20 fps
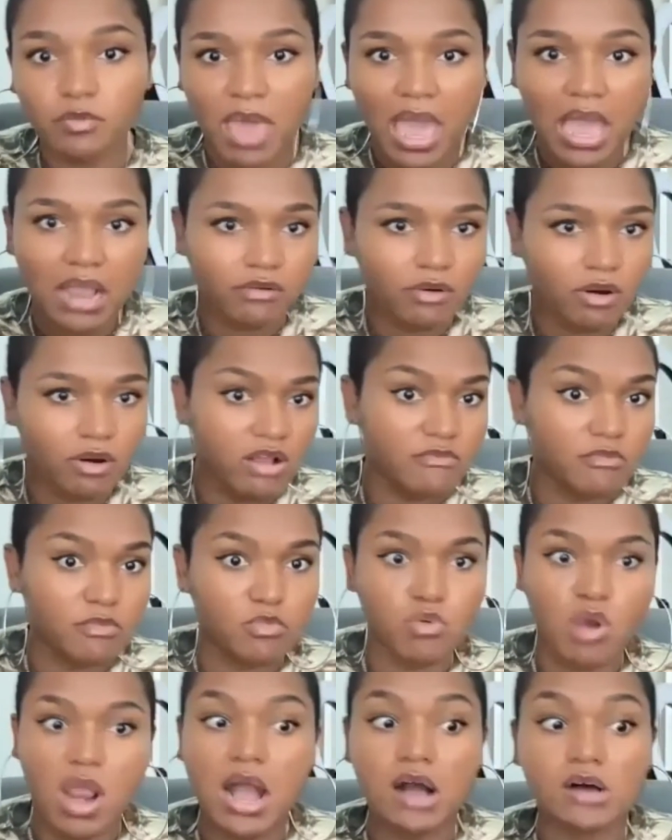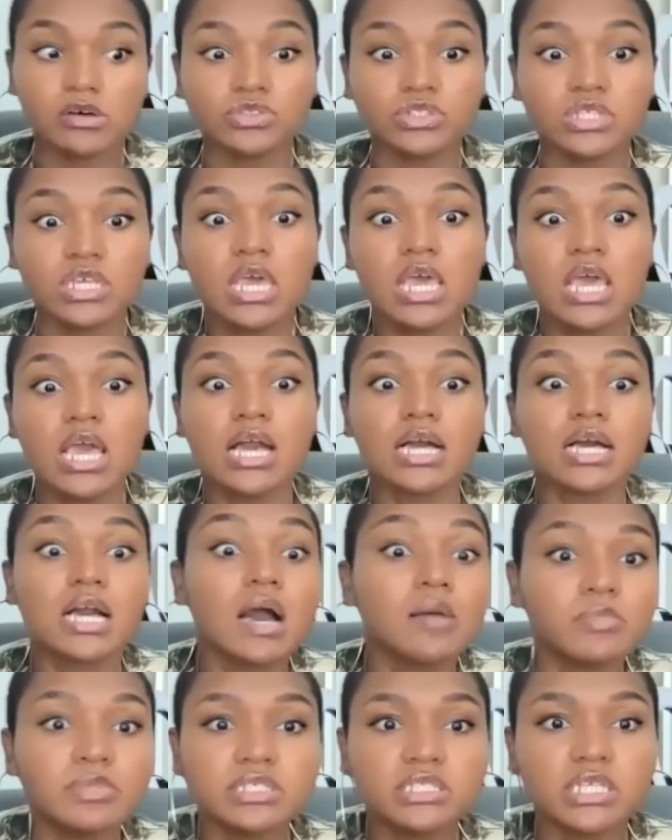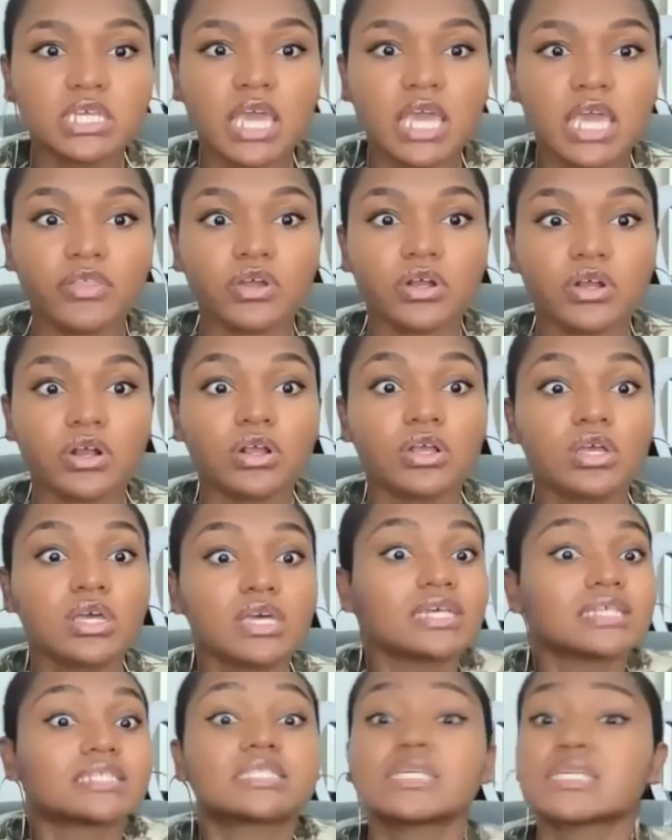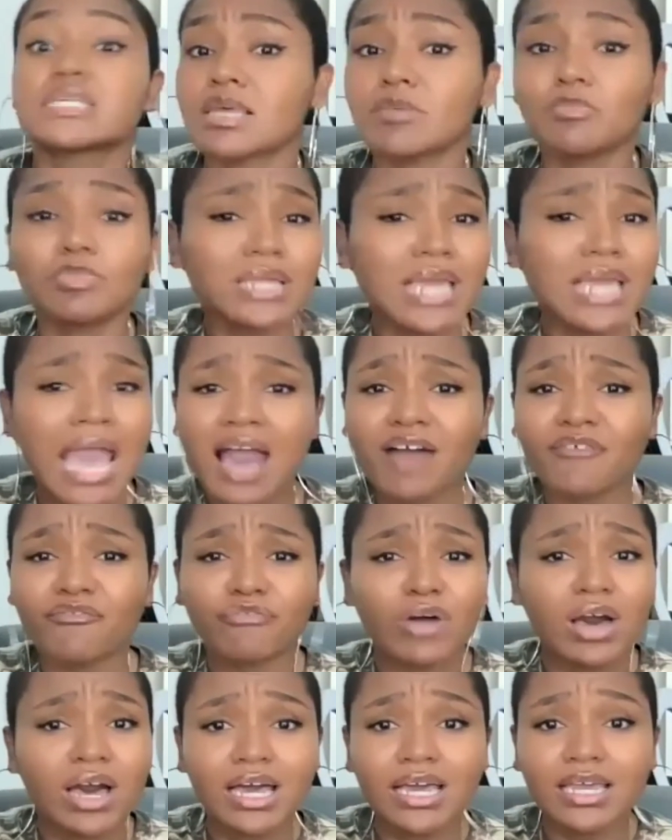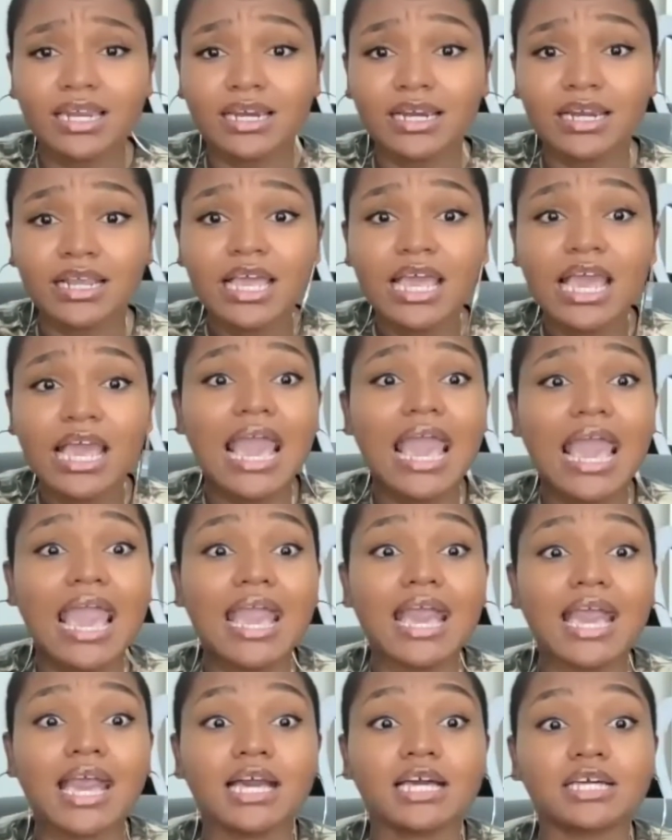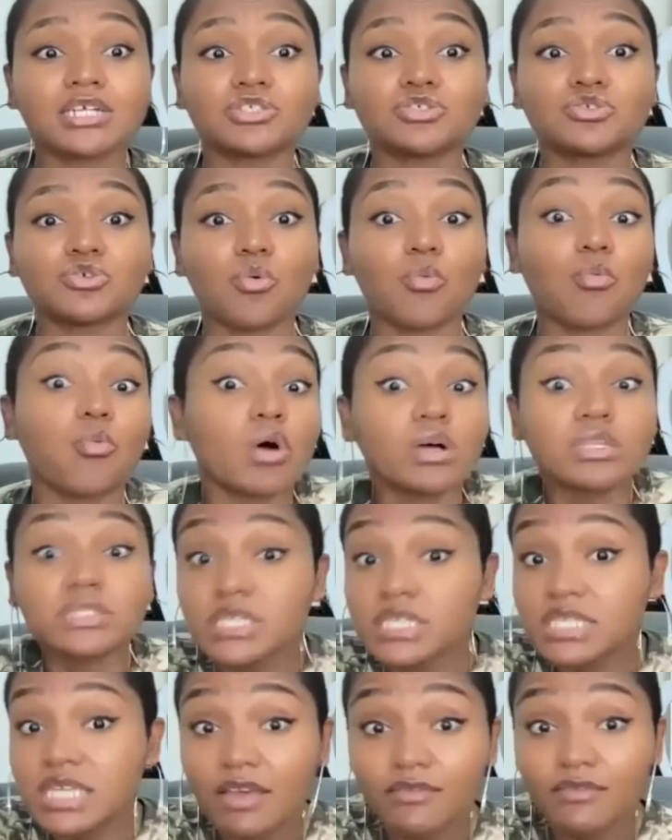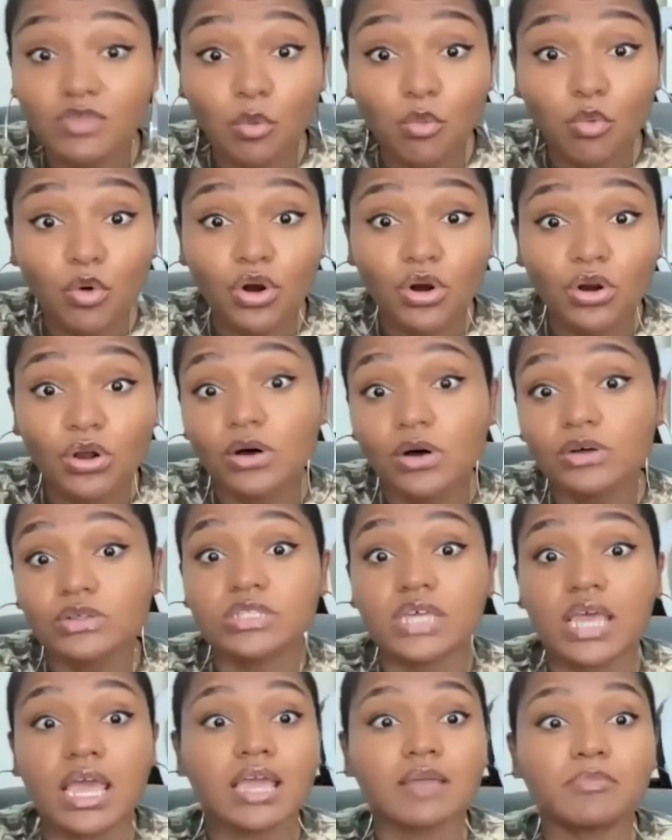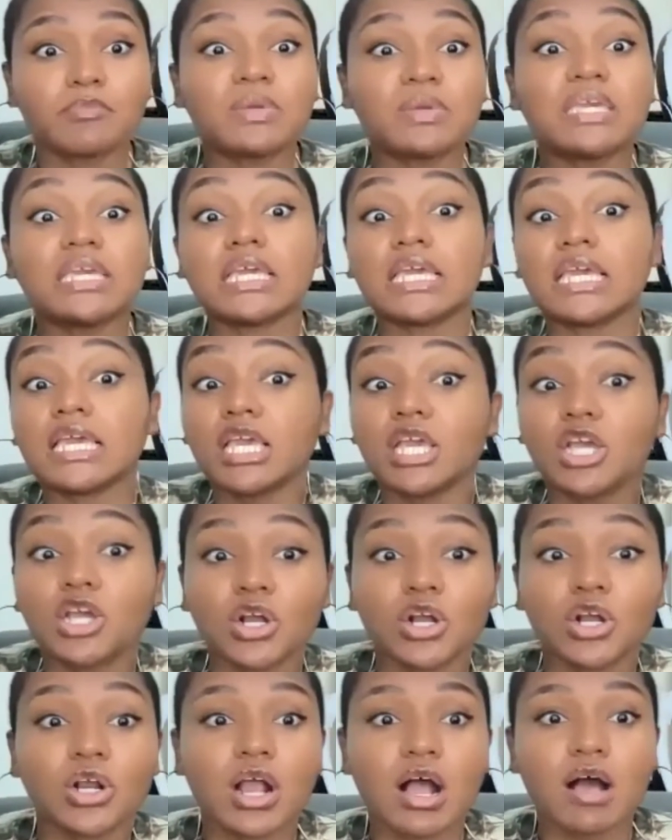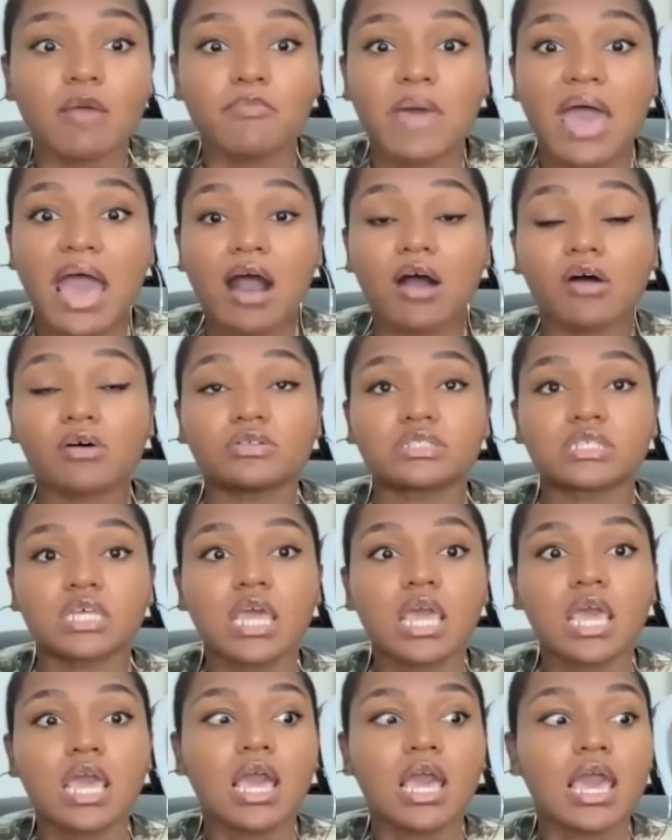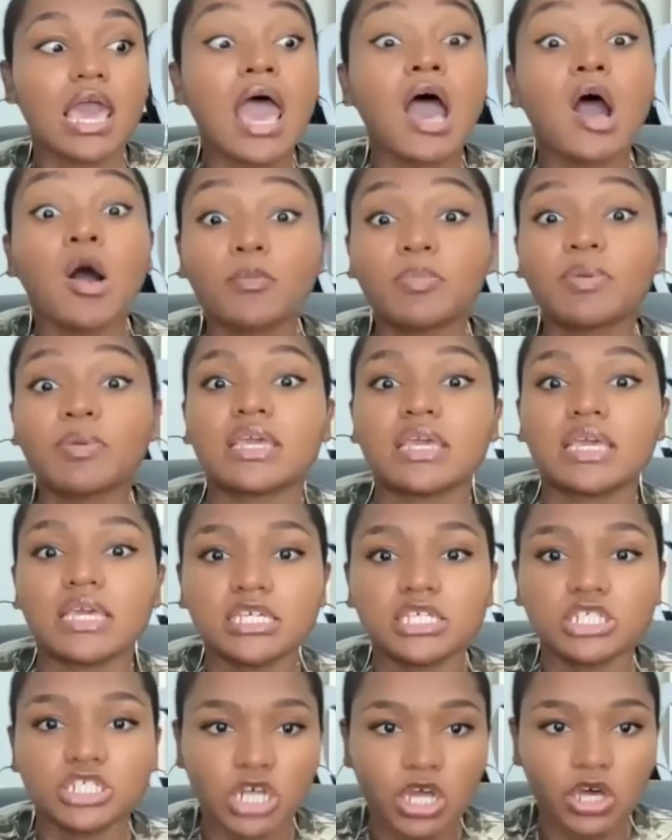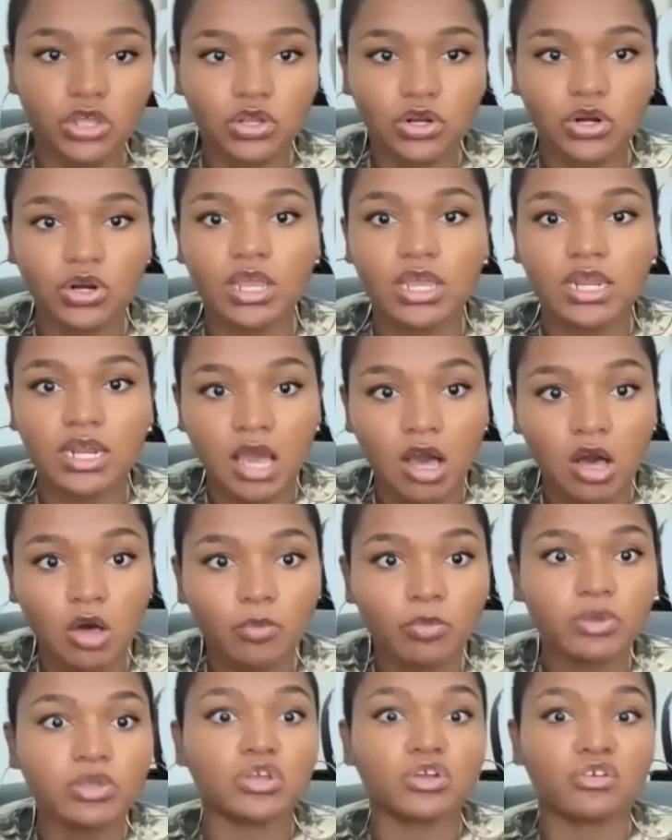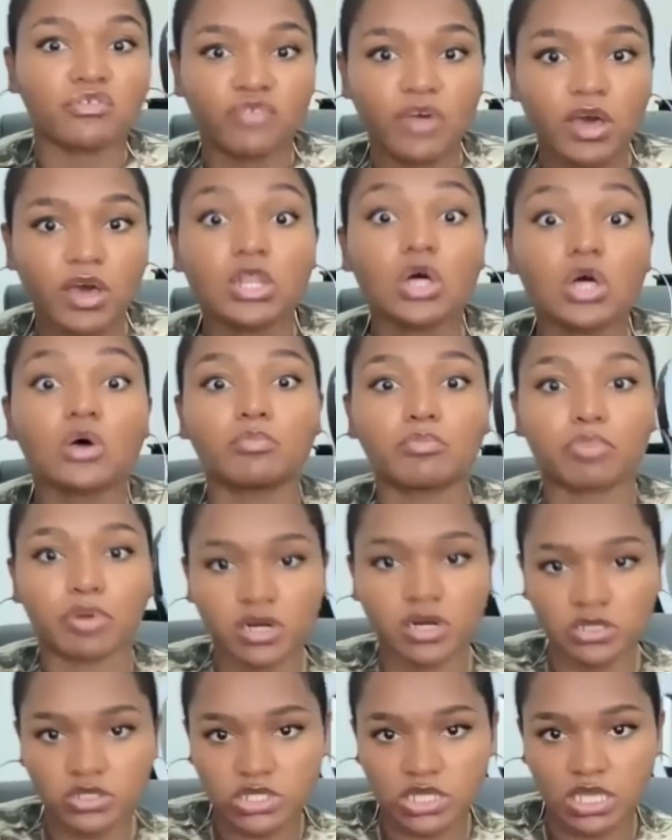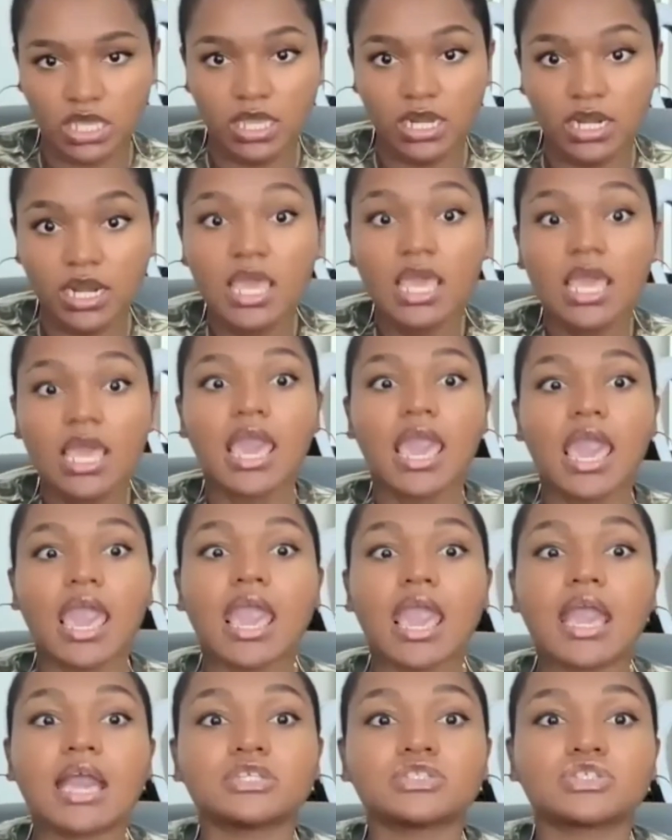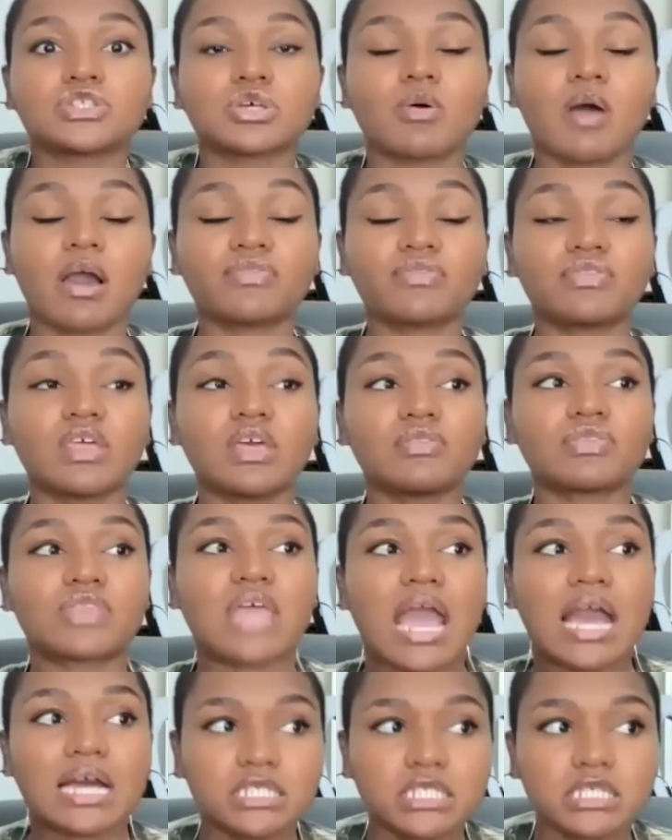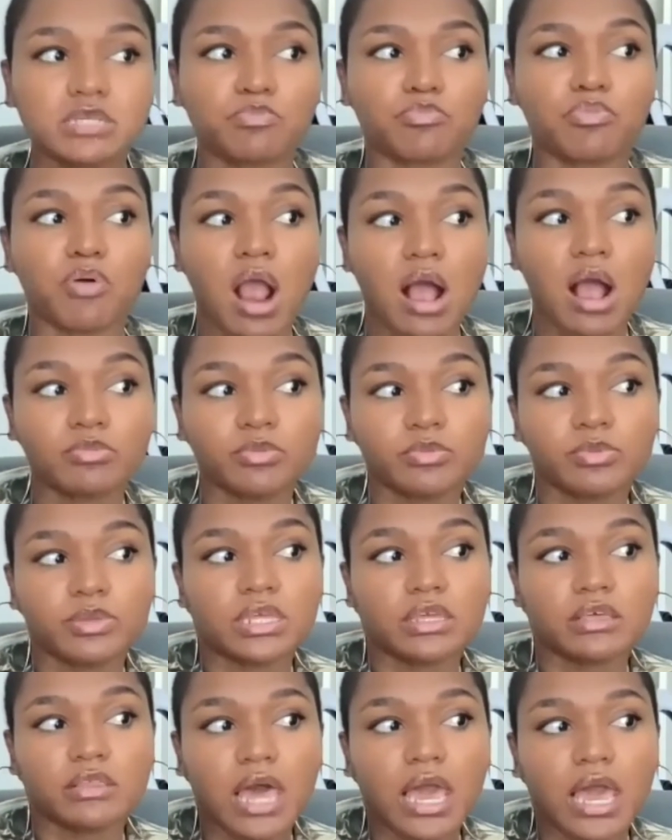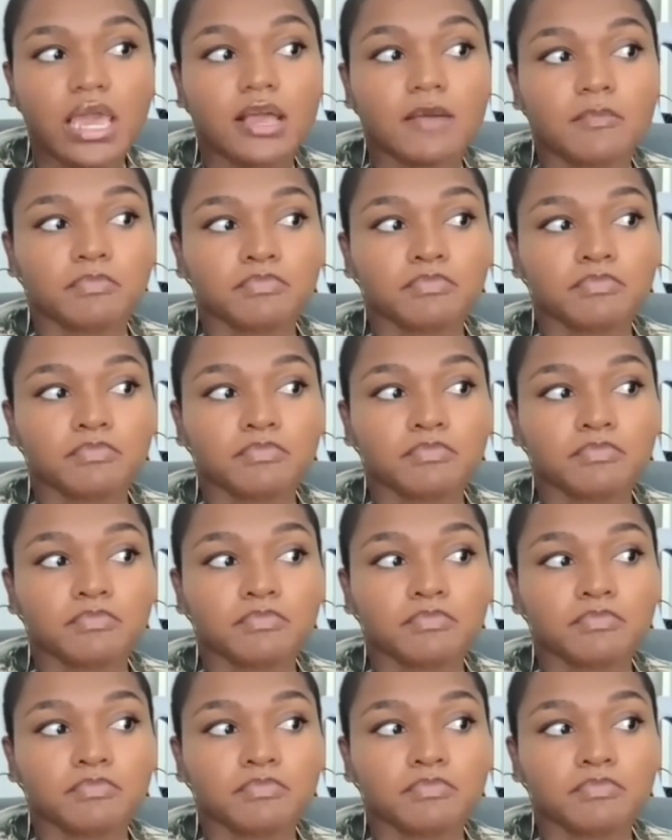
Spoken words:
backgrounds, right, coming together to simply have fun and want to save the world and be eager about helping each other and helping your fellow person. And so I think that's probably like